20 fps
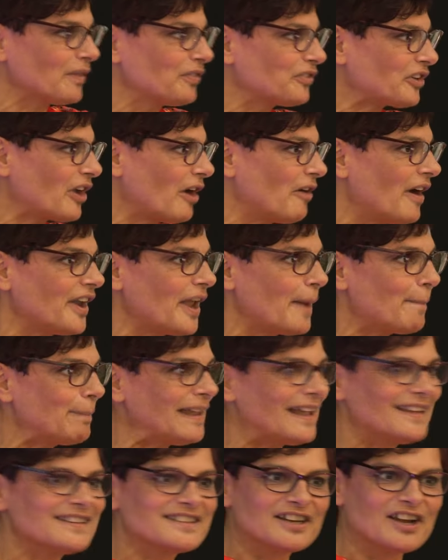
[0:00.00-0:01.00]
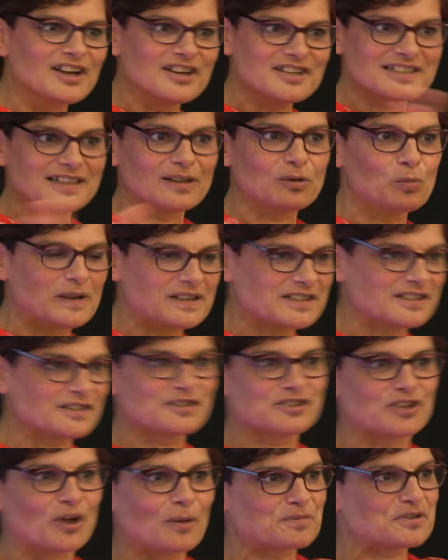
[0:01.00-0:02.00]
ago, and I planned a nice little
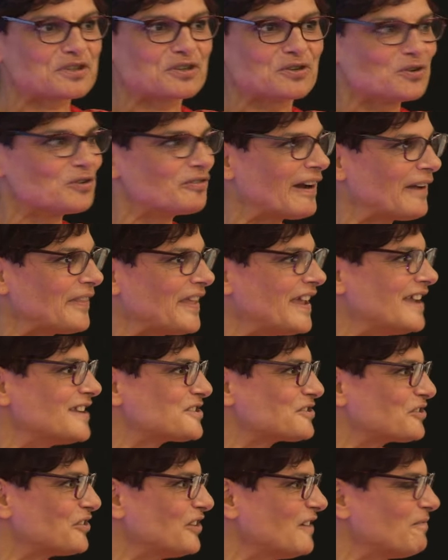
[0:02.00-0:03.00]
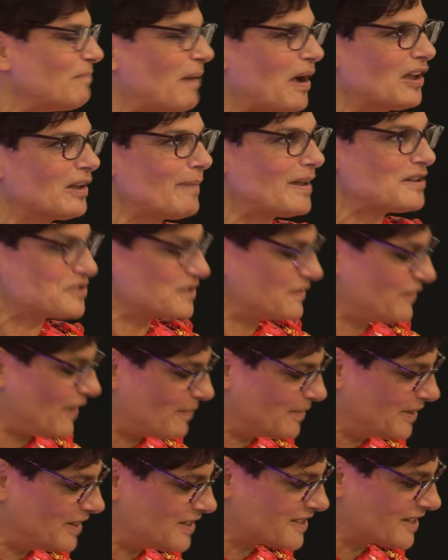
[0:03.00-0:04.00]
whistle-stop tour around the history of parliamentary
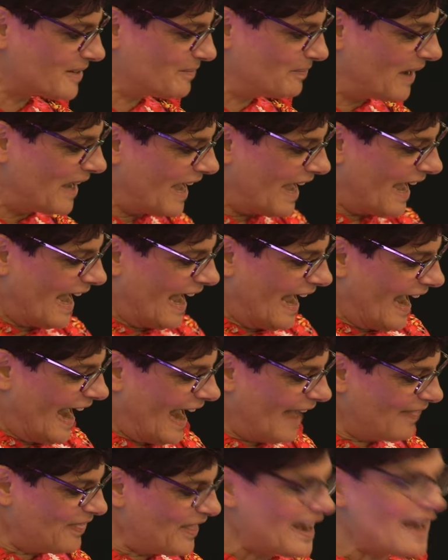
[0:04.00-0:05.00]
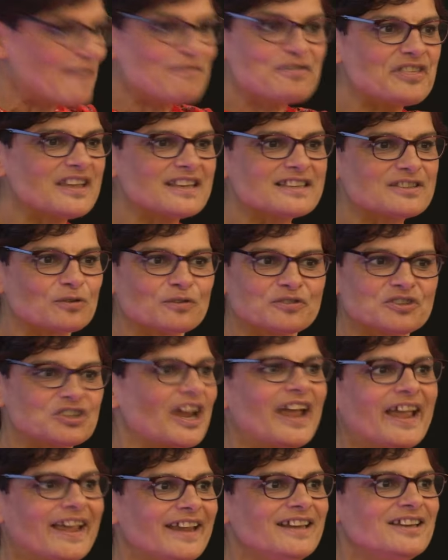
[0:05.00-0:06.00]
feminism. And then everything sort
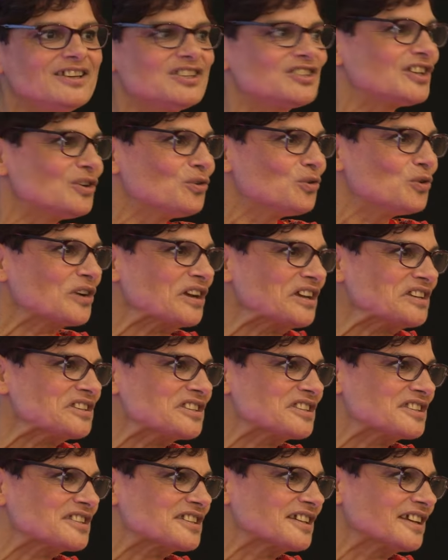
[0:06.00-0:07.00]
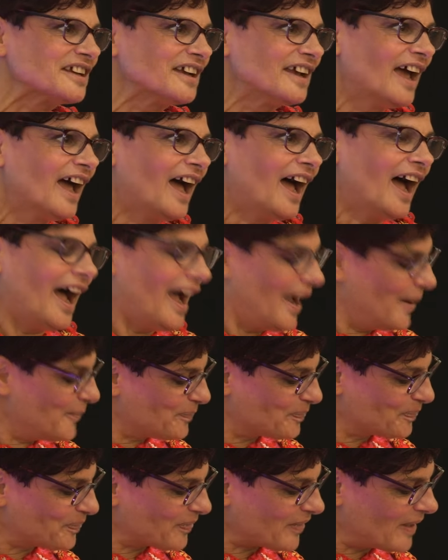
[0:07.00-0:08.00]
of changed in August
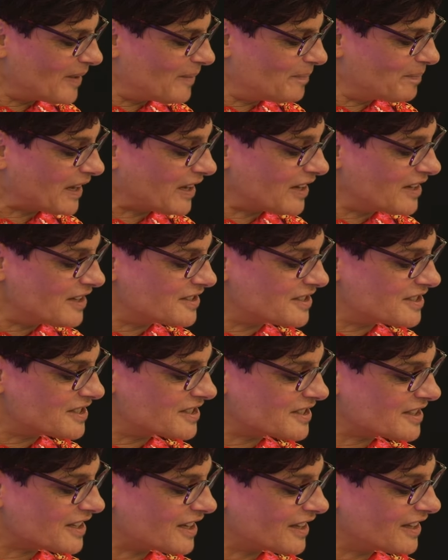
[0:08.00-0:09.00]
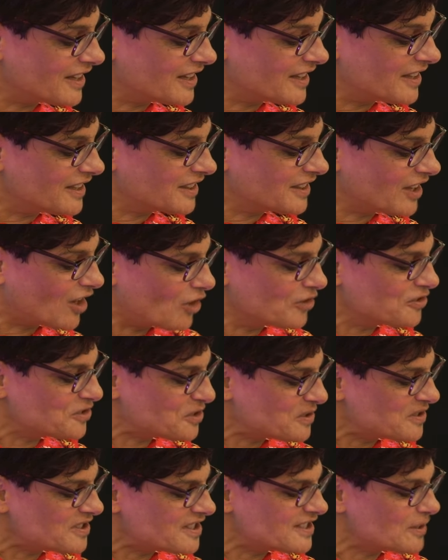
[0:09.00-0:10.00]
because the
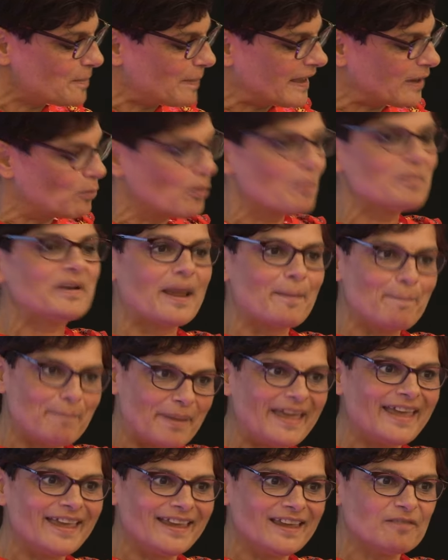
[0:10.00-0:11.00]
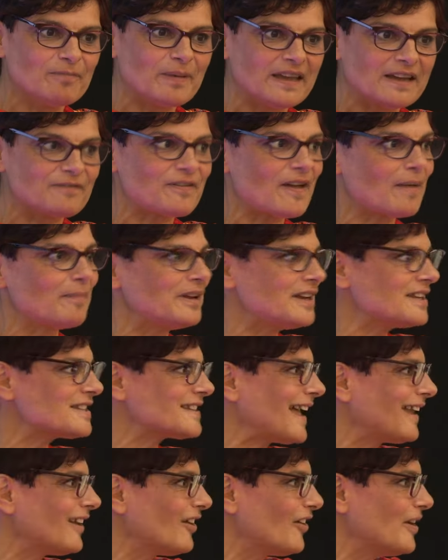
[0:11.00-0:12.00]
consequences of being a woman MP, of being a
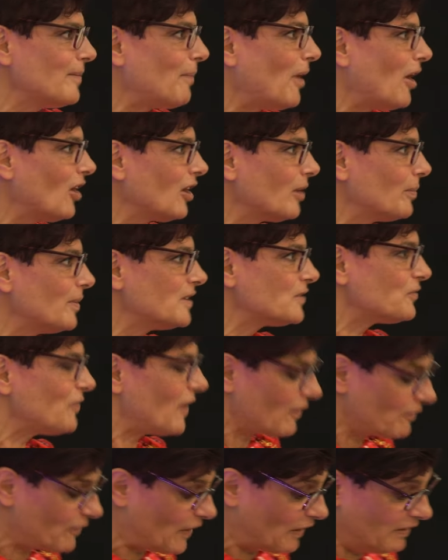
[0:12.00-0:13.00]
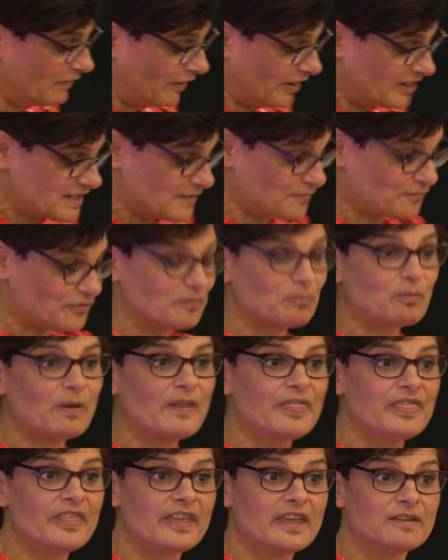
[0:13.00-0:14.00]
feminist ally in Parliament, felt very, very different
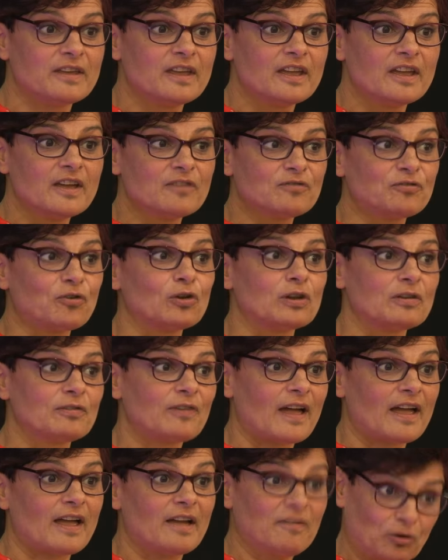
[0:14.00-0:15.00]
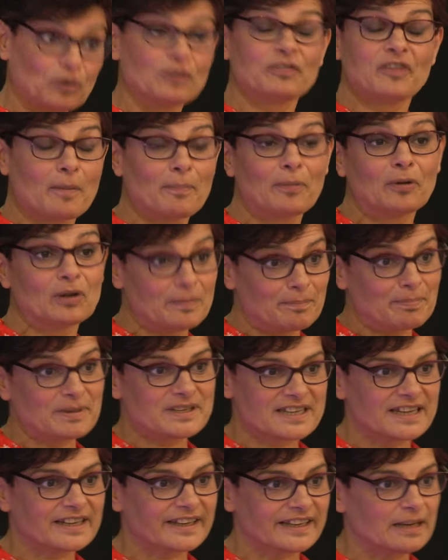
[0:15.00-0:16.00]
when the fall of Kabul in
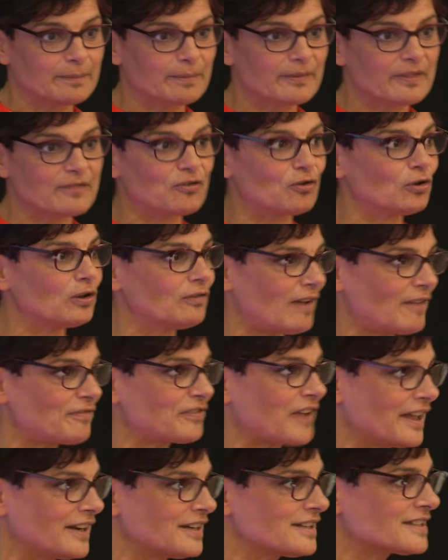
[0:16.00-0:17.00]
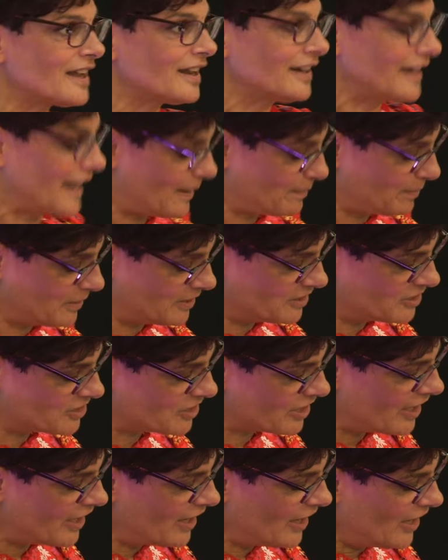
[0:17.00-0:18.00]
particular, but the fall of Afghanistan
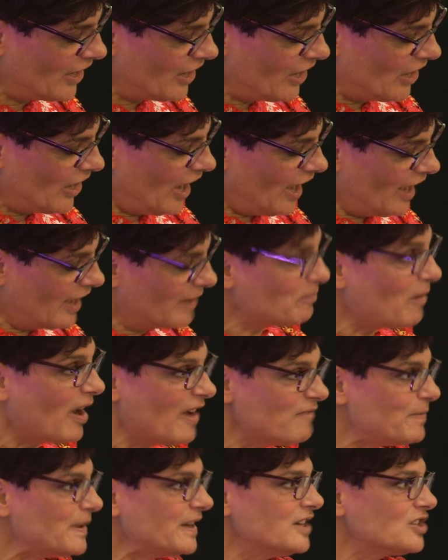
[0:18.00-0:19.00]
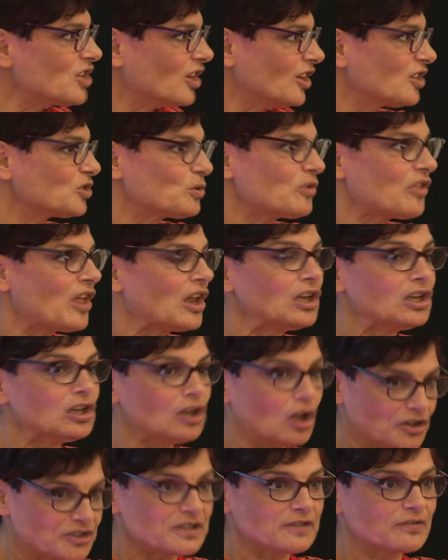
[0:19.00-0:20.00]
happened. I've been in touch with a
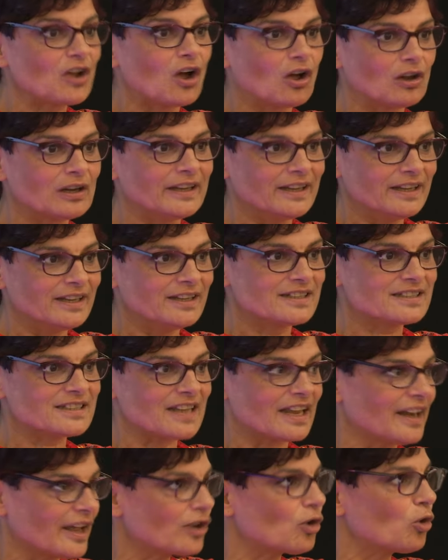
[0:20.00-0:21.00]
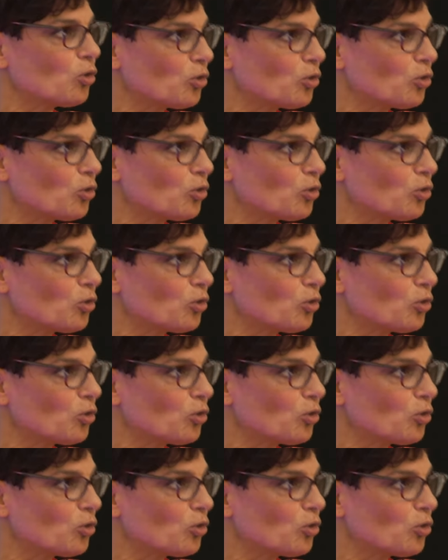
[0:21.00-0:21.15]
lot of colleagues, and I